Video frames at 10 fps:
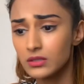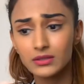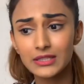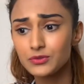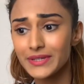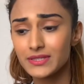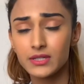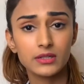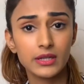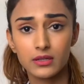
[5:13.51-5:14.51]
that's what I
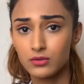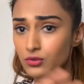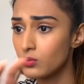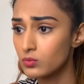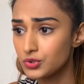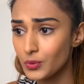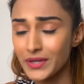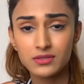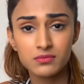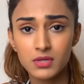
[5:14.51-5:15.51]
said, like, you know,
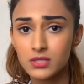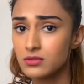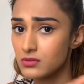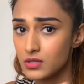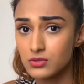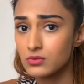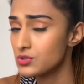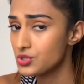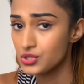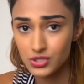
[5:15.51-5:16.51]
twice a month you can do
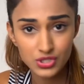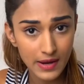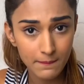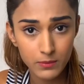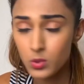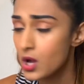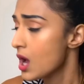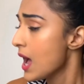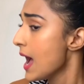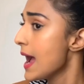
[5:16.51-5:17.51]
just the shampoo,
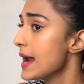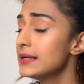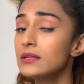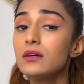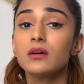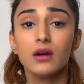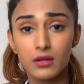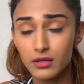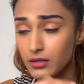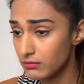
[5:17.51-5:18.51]
and
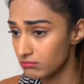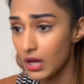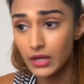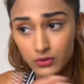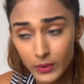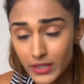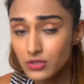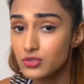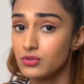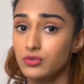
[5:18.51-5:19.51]

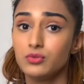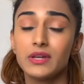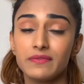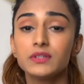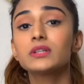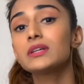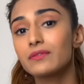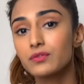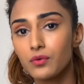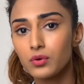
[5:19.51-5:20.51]
otherwise you definitely have
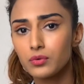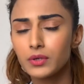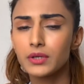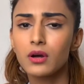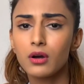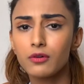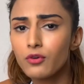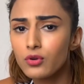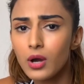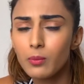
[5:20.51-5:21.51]
to
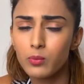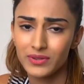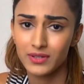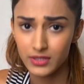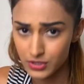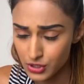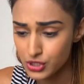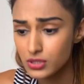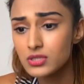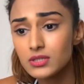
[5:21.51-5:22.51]
follow up with the
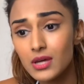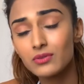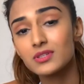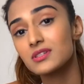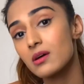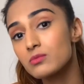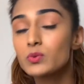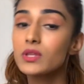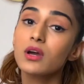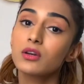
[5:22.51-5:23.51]
conditioner. So now this comes
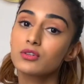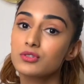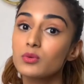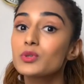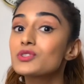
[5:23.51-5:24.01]
with a conditioner which